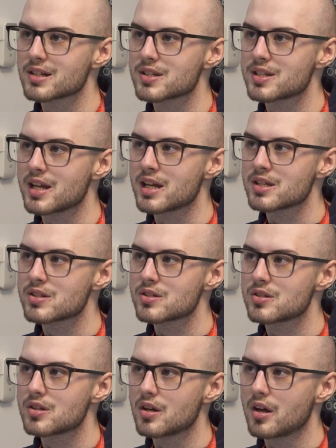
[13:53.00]

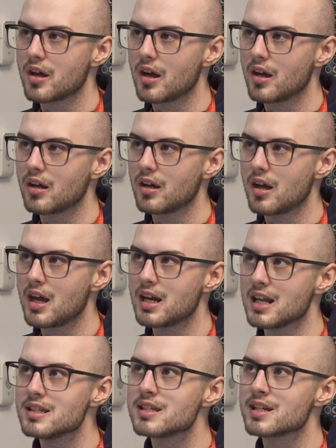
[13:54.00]
accessed
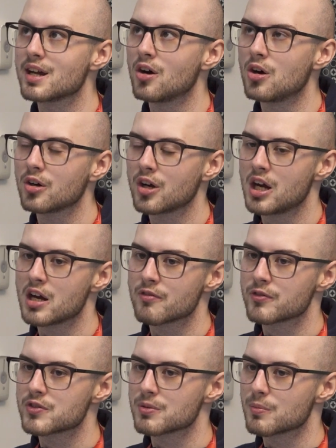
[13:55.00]
an internet
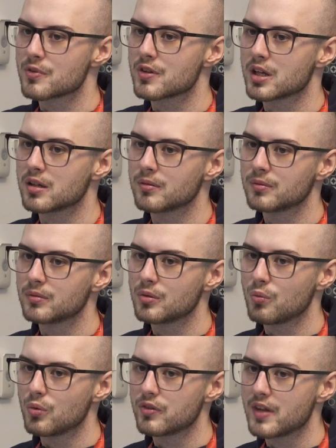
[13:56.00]
archive of something?
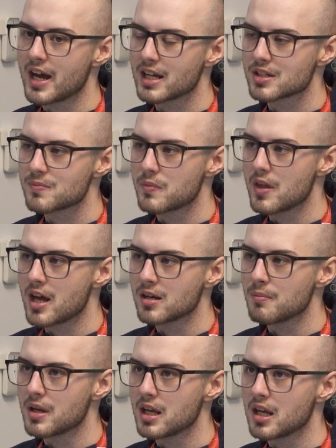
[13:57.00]
Would that
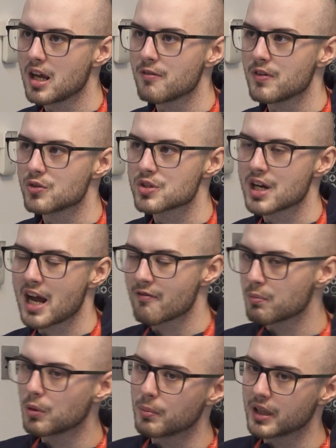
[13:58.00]
then be, if it doesn't
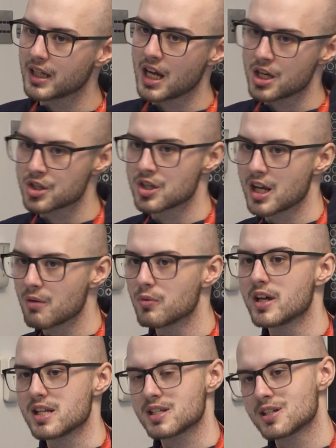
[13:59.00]
have a publication date,
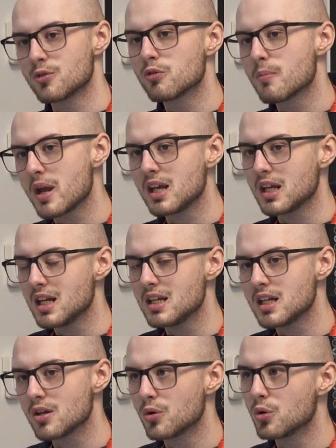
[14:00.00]
would that still remain
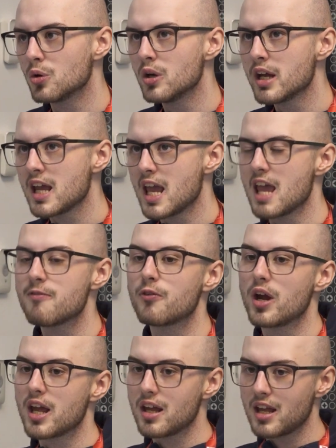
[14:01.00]
ED? Or
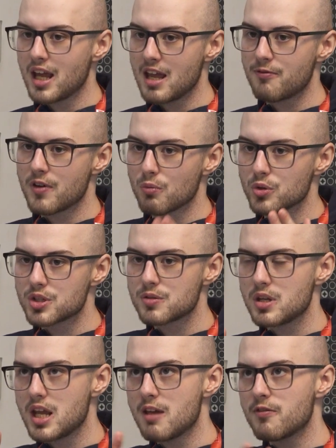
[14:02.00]
if
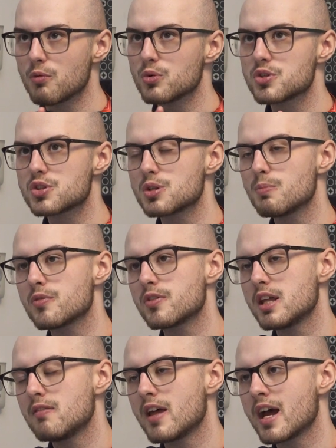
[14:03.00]
it was
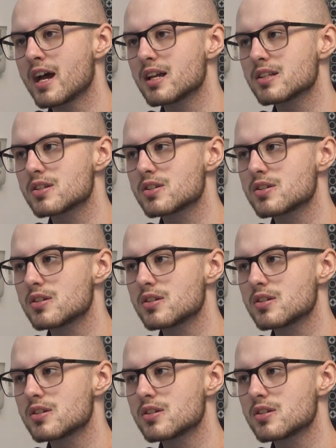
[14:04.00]
something that